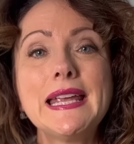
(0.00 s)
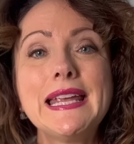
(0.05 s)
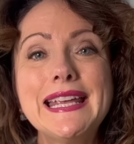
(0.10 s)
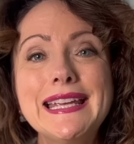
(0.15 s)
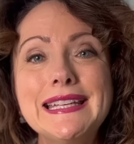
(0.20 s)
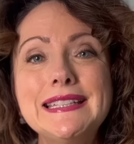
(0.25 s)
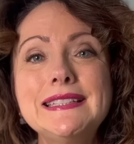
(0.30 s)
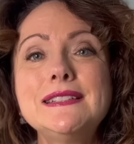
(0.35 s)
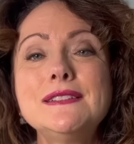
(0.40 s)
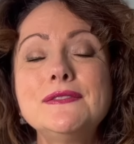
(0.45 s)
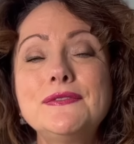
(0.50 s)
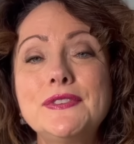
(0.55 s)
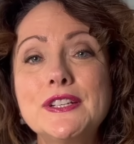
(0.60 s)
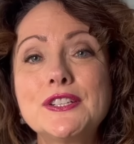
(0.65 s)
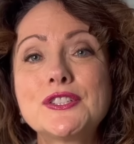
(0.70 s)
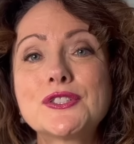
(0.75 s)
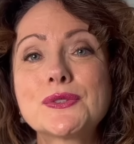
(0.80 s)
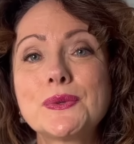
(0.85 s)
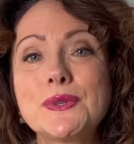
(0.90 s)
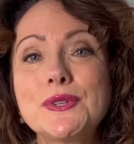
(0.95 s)

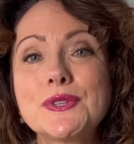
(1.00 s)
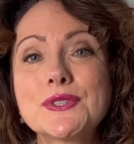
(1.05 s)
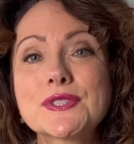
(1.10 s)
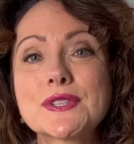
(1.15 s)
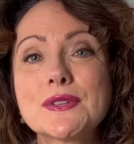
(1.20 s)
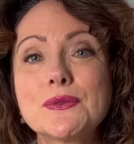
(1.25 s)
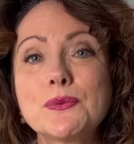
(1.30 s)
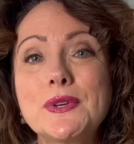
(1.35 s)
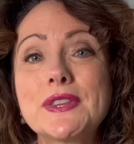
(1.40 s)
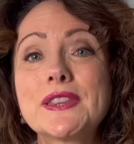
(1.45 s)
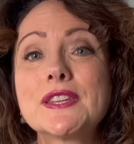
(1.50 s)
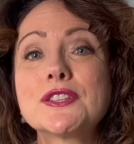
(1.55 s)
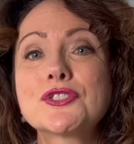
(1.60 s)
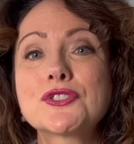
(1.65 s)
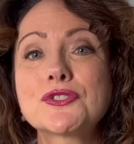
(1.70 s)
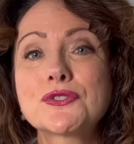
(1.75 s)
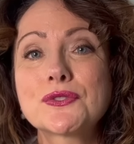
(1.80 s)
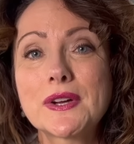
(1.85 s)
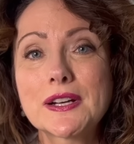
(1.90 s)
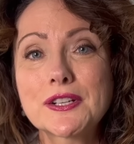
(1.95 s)
individuals with a
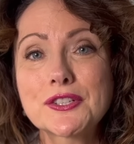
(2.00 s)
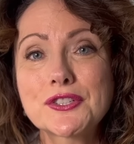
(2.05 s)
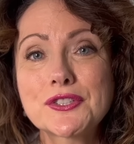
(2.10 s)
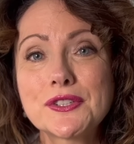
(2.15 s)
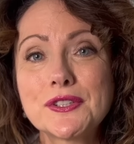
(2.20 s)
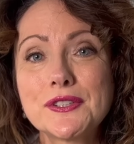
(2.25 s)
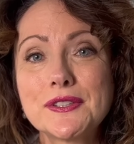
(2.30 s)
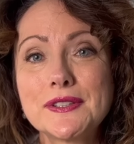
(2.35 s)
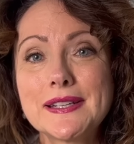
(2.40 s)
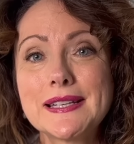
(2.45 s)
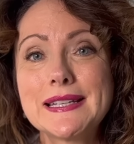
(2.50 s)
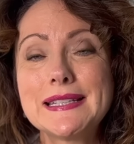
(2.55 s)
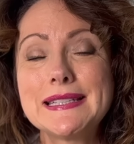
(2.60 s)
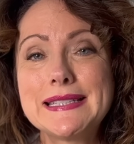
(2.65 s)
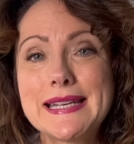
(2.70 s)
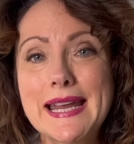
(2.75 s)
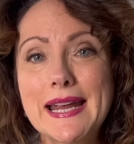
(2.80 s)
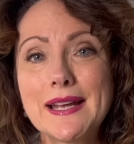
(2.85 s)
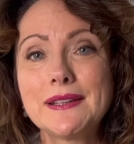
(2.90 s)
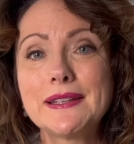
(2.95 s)
structured
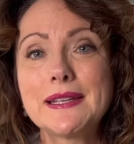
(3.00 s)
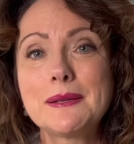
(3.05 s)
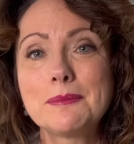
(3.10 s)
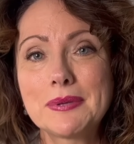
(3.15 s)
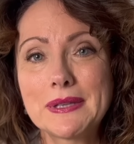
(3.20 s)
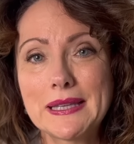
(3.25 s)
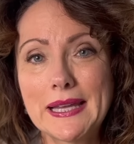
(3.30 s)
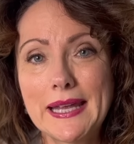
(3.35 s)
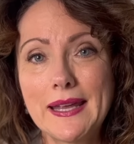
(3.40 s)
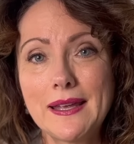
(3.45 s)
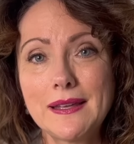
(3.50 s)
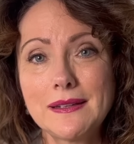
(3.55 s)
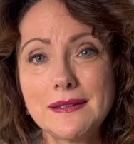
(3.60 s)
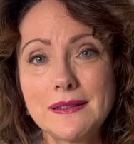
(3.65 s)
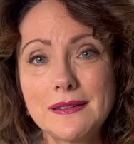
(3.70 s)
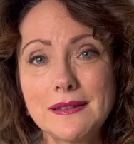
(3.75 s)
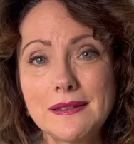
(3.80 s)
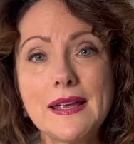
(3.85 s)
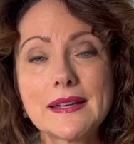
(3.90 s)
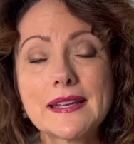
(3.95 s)
daily plan
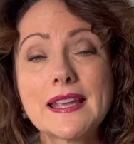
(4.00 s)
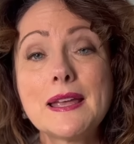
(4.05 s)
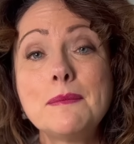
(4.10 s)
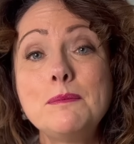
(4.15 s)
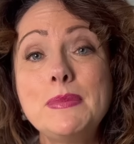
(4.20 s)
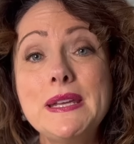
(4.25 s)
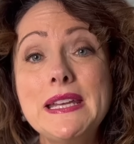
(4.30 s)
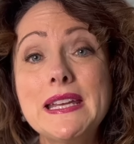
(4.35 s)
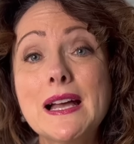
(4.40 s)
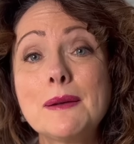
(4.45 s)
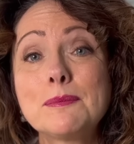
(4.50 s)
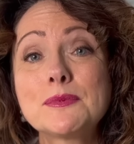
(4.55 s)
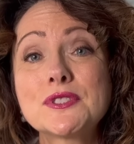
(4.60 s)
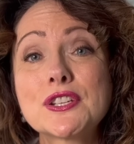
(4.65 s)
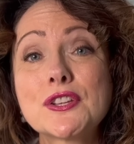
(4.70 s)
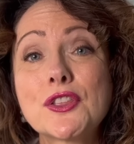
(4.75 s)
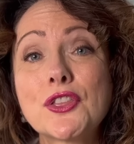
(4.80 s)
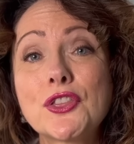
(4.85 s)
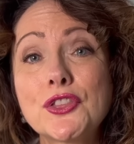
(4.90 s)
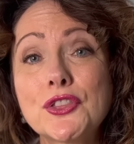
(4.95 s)
can be up
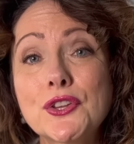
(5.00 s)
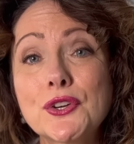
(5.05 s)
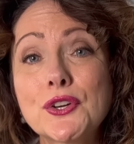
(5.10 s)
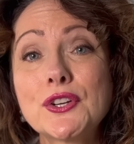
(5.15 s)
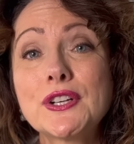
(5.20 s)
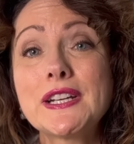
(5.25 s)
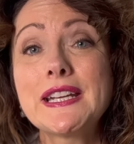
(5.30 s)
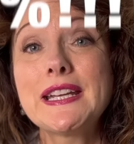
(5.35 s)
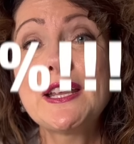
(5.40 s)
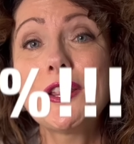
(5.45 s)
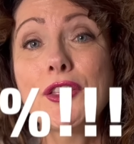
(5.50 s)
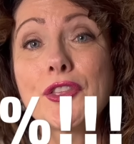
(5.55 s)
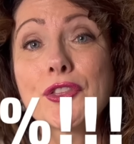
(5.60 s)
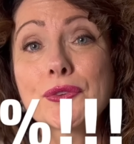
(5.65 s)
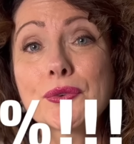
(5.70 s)
to 33%